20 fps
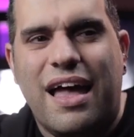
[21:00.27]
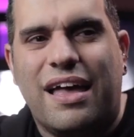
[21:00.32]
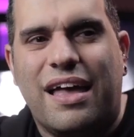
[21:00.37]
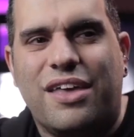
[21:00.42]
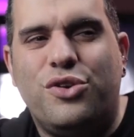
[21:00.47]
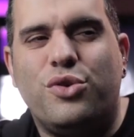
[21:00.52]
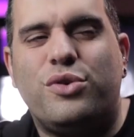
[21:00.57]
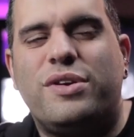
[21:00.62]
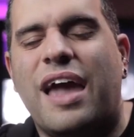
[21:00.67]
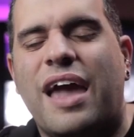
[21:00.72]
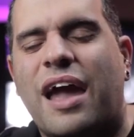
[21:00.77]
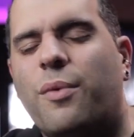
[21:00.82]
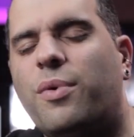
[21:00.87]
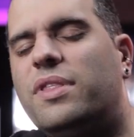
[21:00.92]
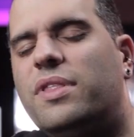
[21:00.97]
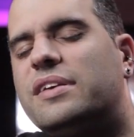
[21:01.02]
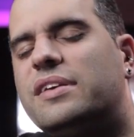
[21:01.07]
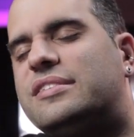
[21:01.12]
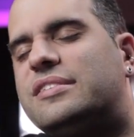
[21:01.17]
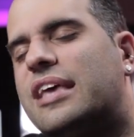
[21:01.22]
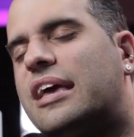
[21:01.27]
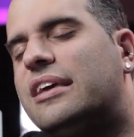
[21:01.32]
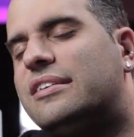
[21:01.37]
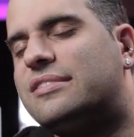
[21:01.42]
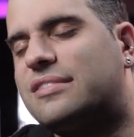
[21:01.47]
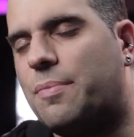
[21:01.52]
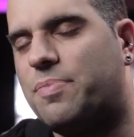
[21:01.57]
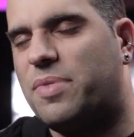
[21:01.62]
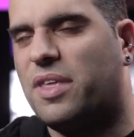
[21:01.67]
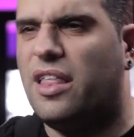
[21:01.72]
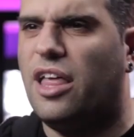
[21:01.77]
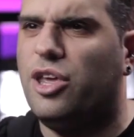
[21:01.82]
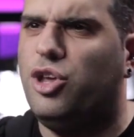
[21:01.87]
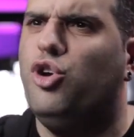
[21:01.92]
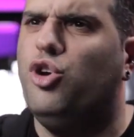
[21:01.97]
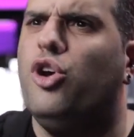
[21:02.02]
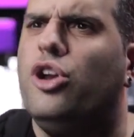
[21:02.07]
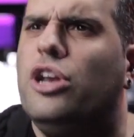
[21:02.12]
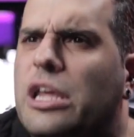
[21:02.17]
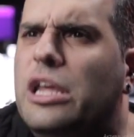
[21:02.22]
You can't really say something like
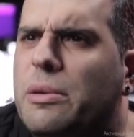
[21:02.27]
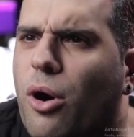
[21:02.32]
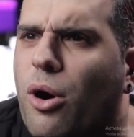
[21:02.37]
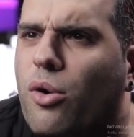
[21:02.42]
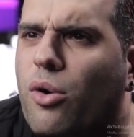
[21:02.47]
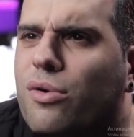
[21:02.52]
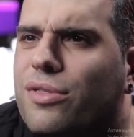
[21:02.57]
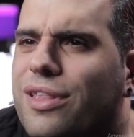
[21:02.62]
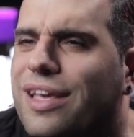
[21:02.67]
you're an emo.